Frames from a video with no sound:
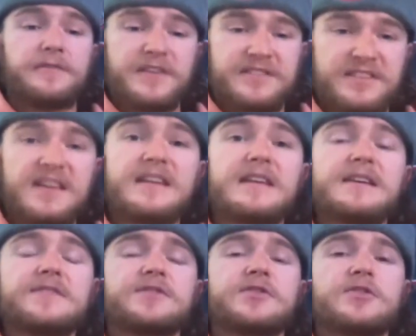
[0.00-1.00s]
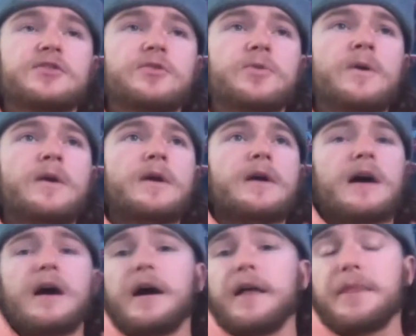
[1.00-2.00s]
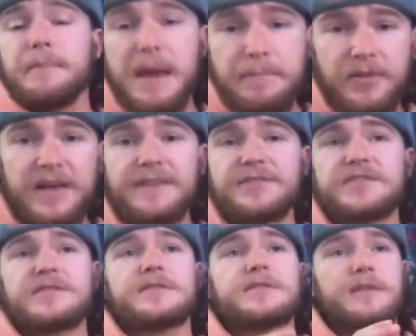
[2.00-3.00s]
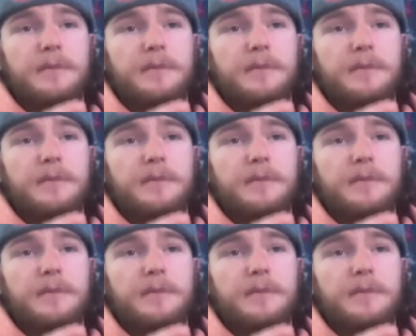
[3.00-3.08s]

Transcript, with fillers: vicinity to uh, the Maple Leafs,